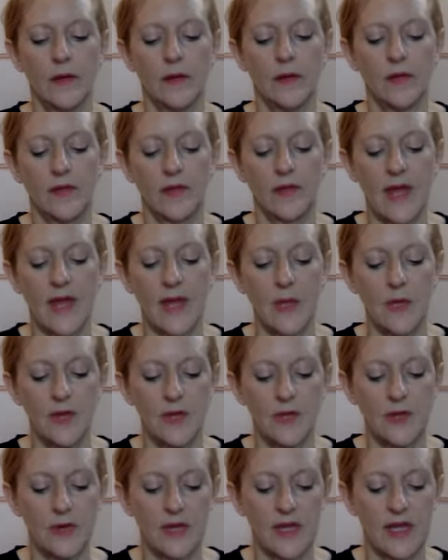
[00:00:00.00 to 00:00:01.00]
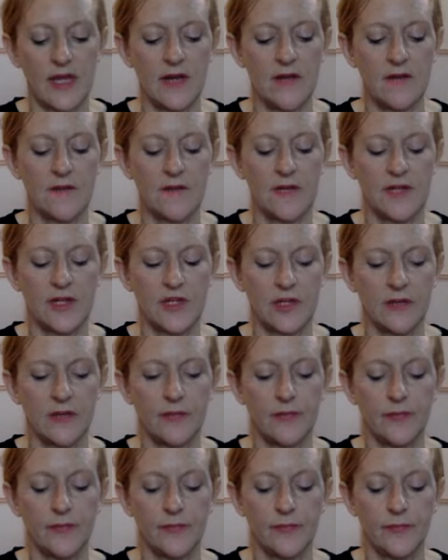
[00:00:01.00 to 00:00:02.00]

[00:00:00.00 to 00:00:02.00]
So now, with your inner vision